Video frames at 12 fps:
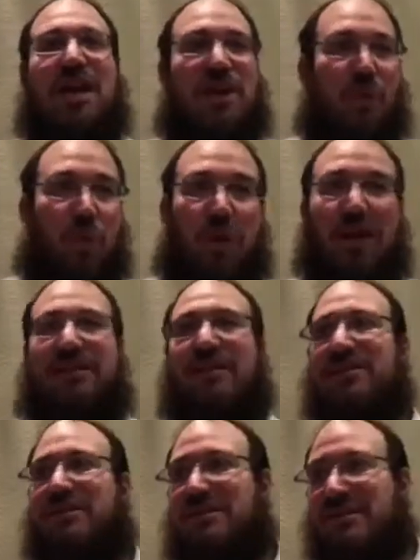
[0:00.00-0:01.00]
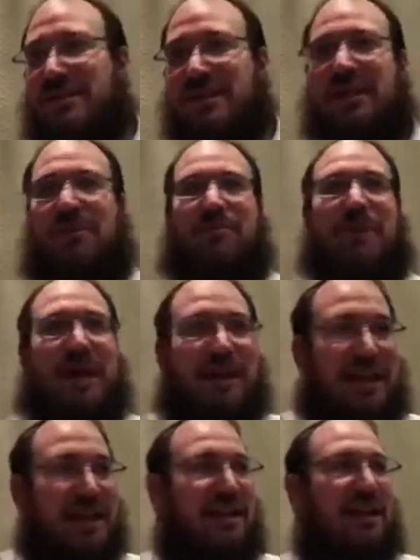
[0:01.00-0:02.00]
What does sleep and
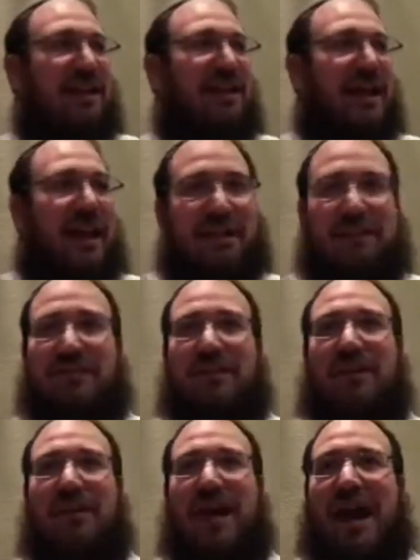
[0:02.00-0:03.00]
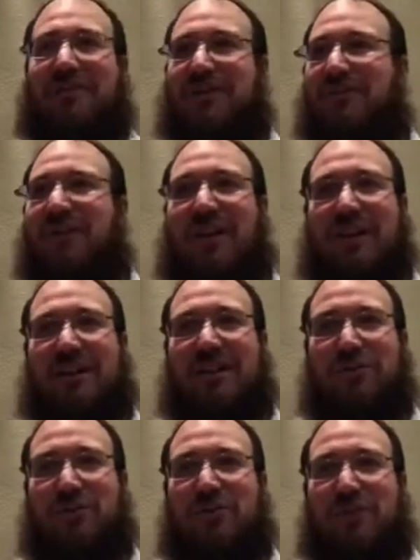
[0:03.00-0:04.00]
eating and having fun
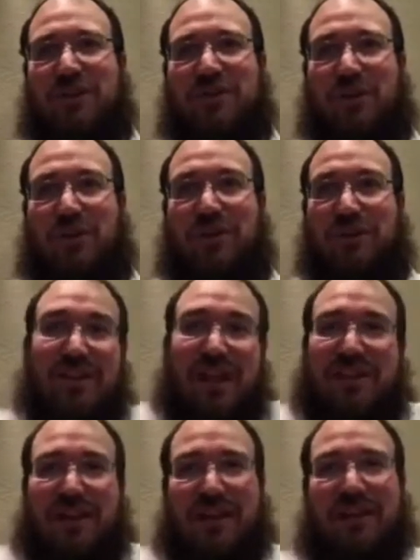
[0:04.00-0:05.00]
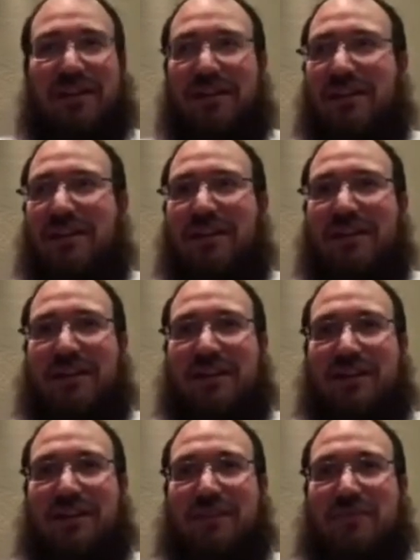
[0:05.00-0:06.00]
do for the soul? Nothing.
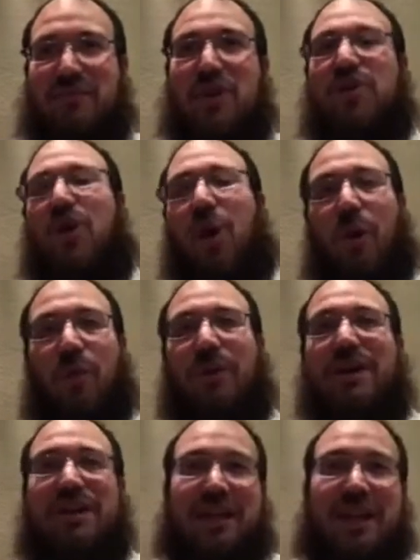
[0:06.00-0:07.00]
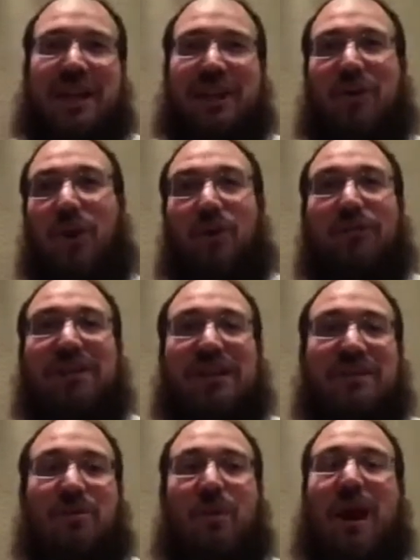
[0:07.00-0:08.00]
The only
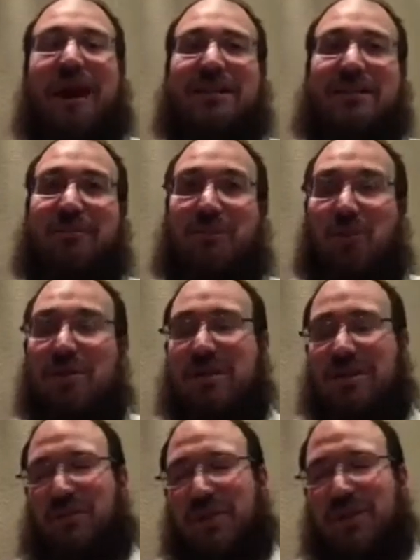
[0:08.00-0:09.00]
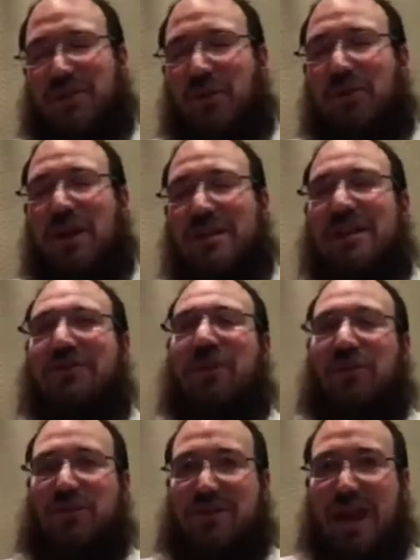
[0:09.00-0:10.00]
reason why it's important, what the soul does have to
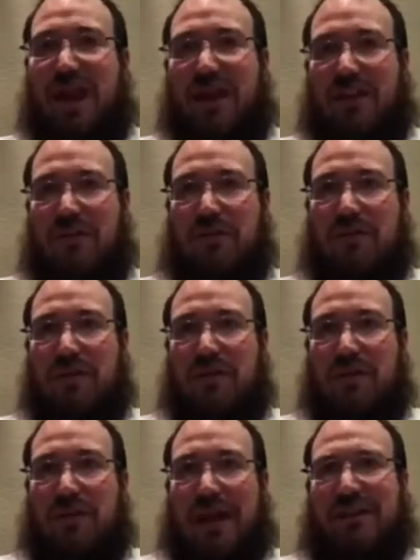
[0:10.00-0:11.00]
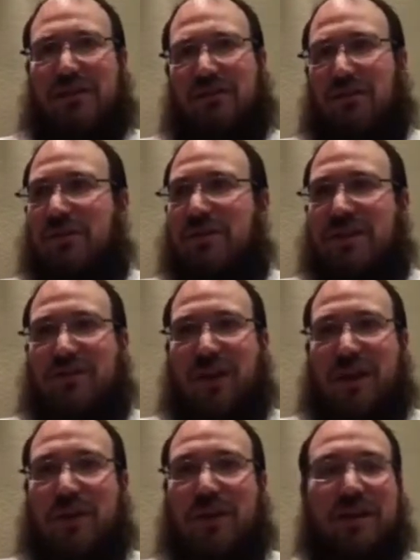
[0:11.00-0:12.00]
understand, and it learns this very
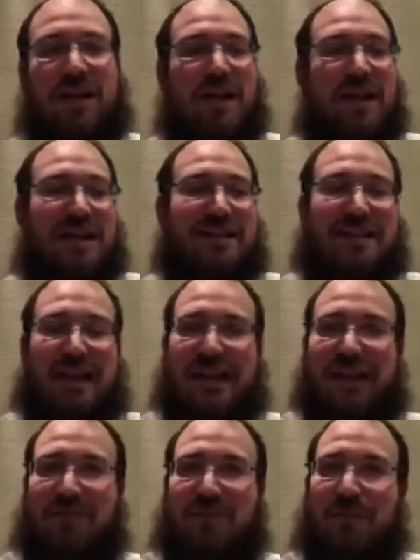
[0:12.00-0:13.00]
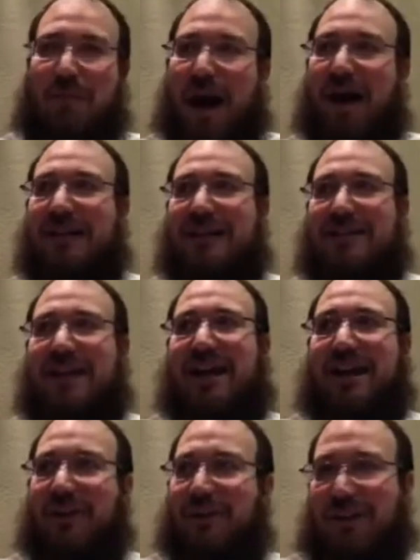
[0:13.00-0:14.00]
quickly, is that if the body is not
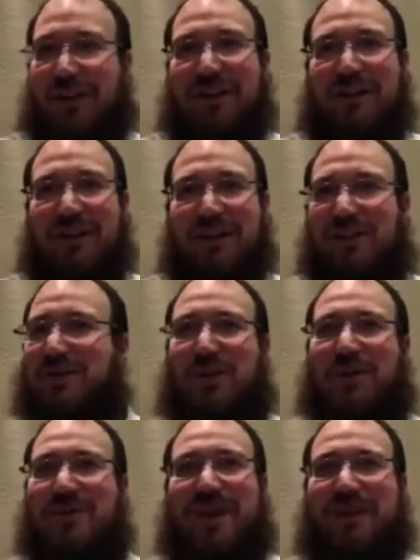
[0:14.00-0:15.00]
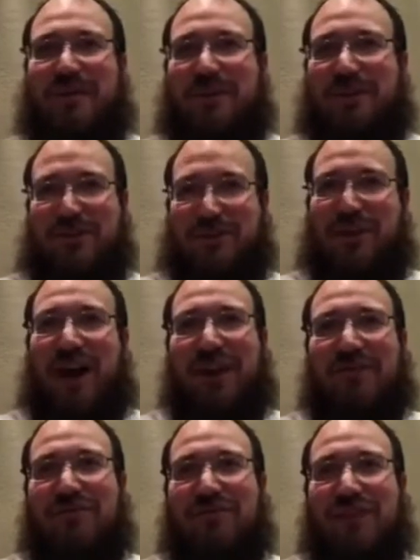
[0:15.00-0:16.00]
healthy, the soul is not going to be able to survive.
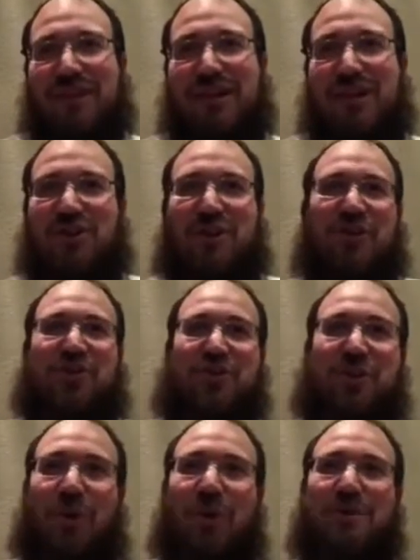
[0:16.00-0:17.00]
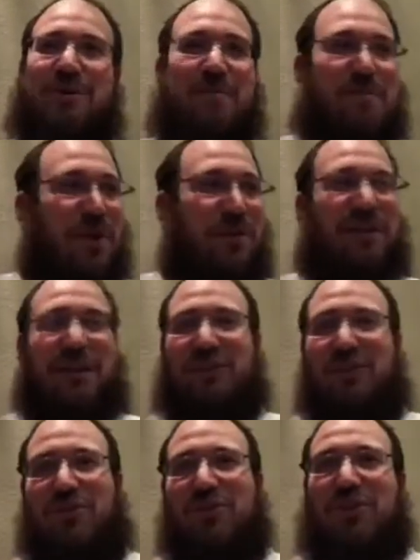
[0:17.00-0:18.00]
So the soul's ability to
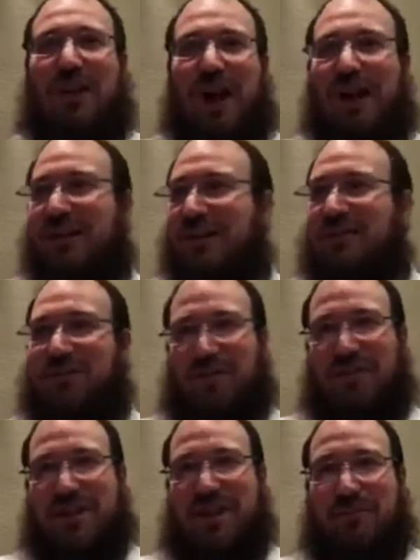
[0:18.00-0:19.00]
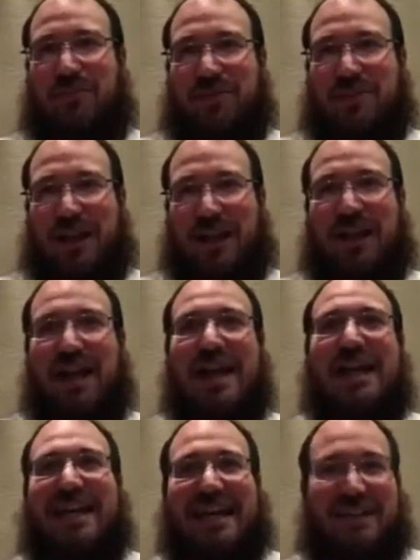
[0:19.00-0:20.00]
do kindness, per se,
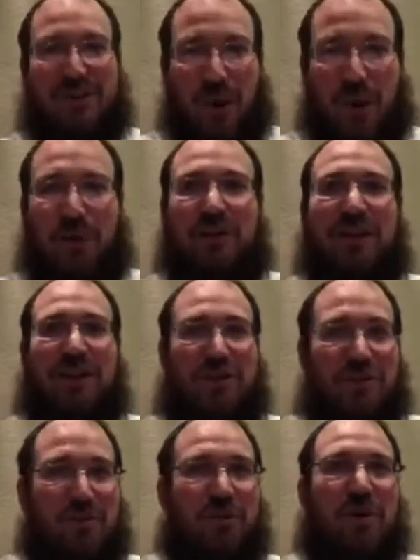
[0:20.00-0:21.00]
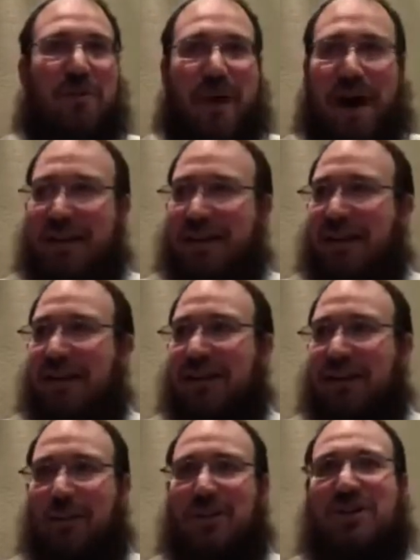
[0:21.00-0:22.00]
is only through a body
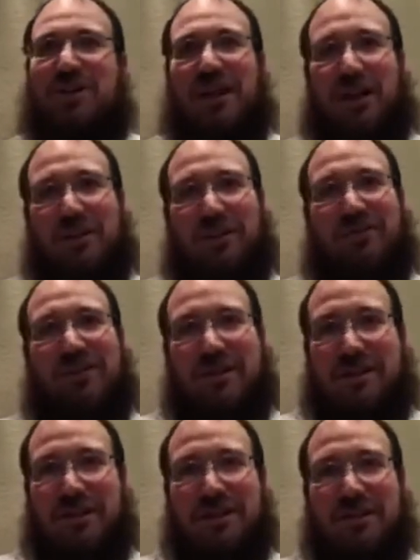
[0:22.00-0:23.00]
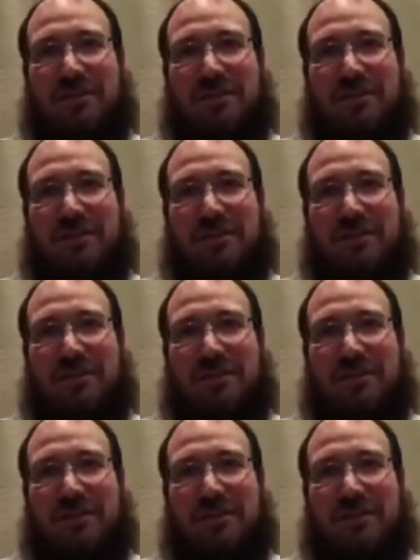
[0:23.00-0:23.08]
which is healthy physically.